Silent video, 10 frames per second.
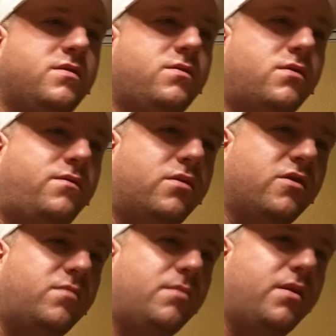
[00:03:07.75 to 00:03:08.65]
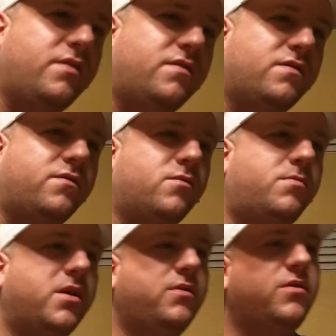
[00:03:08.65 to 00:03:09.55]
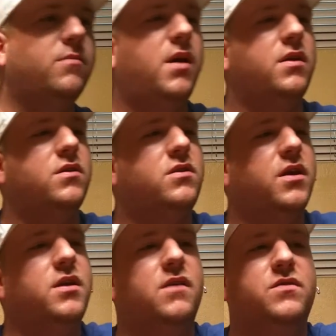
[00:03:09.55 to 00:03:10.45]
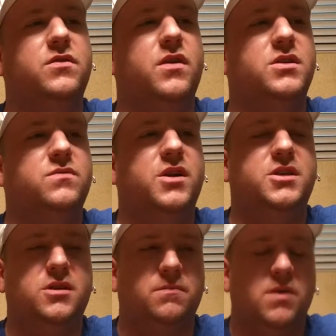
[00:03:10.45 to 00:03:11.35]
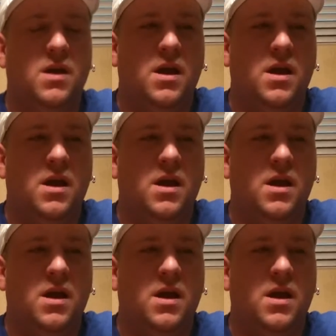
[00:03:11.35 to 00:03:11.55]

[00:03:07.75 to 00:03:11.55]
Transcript: school for as my basis for what my career might look like after graduation.